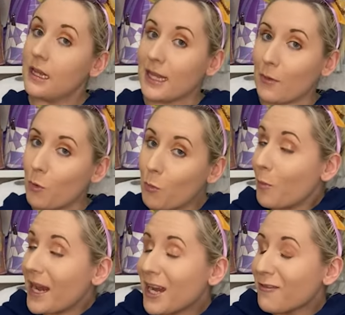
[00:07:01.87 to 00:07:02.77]
That one will
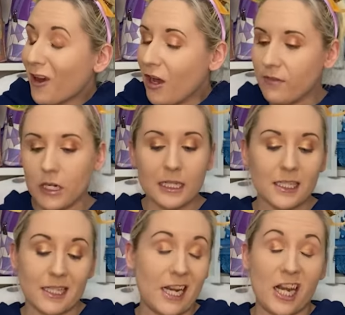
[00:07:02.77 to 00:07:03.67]
make it five, unless
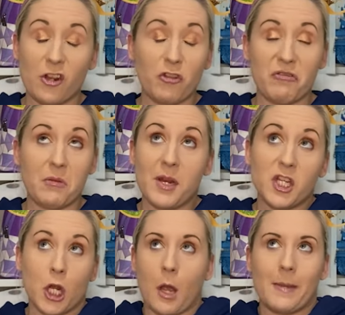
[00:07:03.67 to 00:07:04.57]
I see any other in the
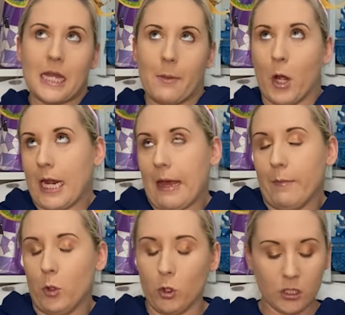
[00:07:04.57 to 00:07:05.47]
meantime, and then I might get
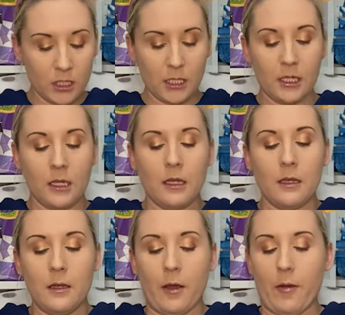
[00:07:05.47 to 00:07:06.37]
more.
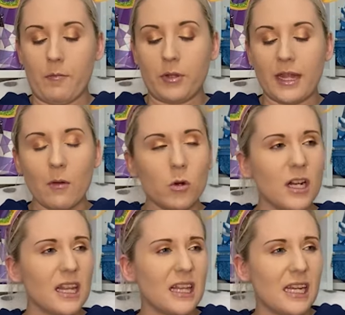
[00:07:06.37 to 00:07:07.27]
Um, that one,
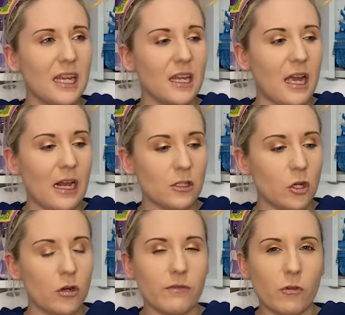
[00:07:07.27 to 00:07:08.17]
I think, has a
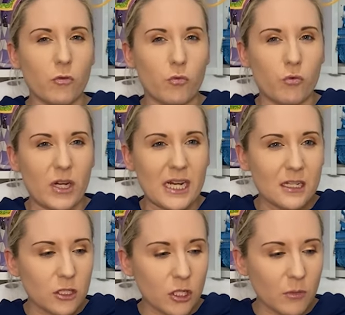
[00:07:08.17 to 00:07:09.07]
lot of
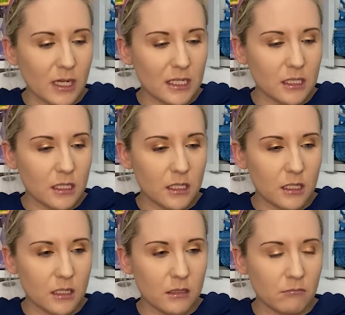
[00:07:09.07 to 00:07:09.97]
green to it,
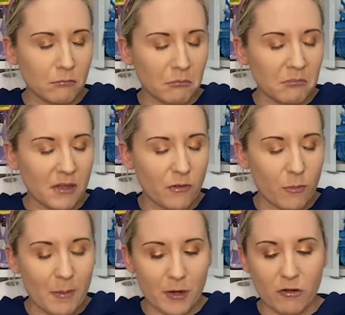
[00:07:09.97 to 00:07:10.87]
if I
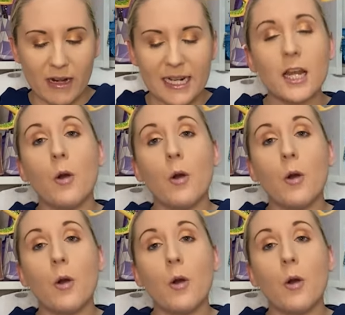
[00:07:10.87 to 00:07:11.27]
remember correctly.